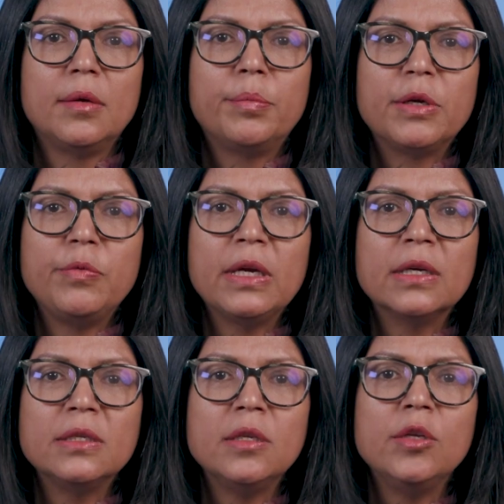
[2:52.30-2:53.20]
but we
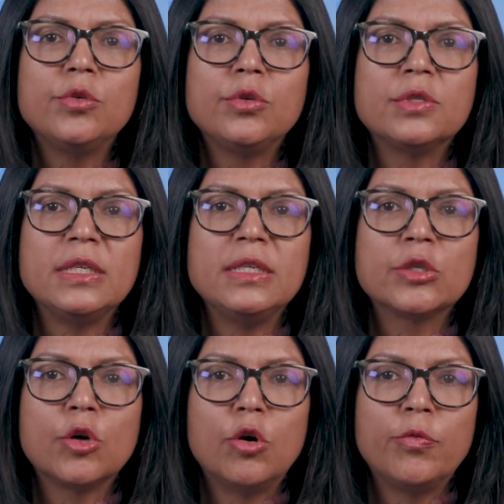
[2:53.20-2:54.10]
continue to see
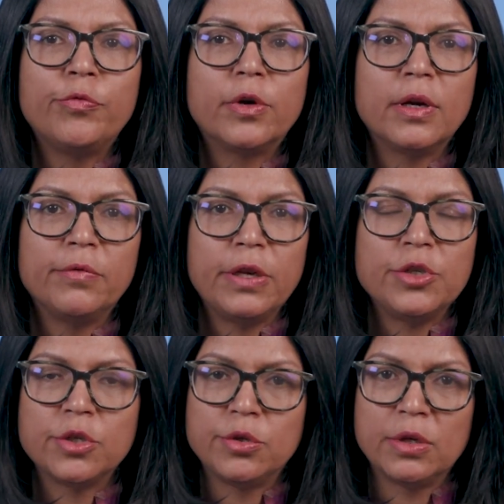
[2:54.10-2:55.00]
scope for
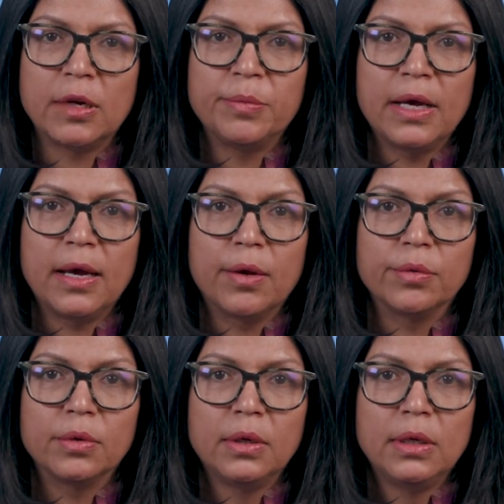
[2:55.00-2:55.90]
inflation to come down.
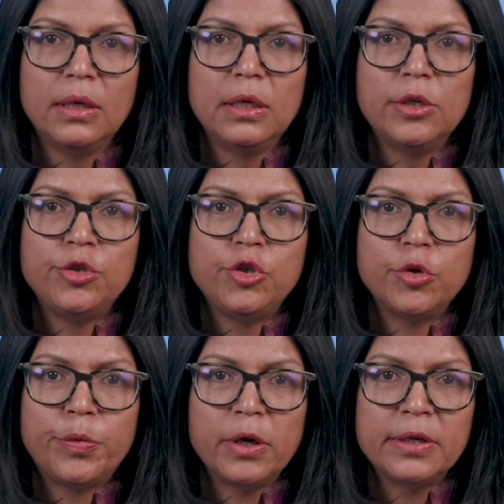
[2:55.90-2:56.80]

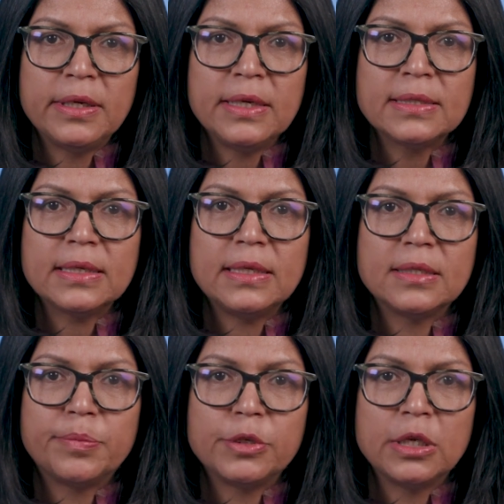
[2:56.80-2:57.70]
Geopolitics is
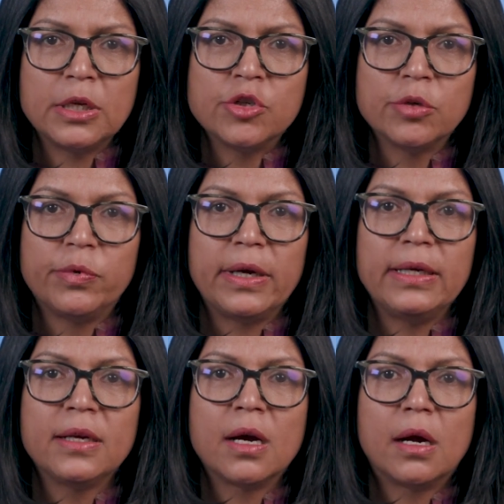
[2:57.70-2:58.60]
a potential
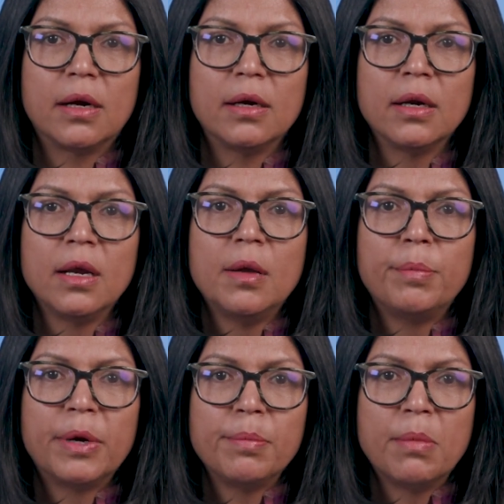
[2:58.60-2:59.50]
wild card,
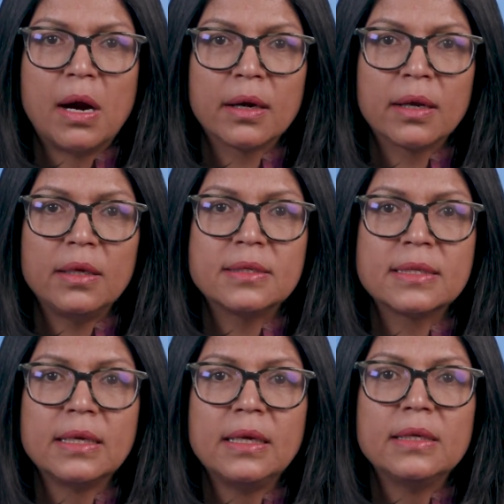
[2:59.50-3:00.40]
but
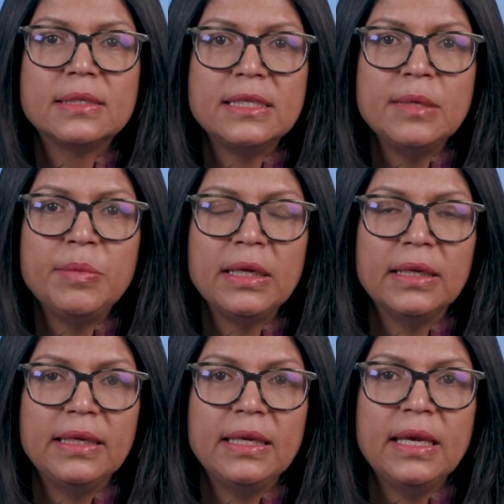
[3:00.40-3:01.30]
markets seemingly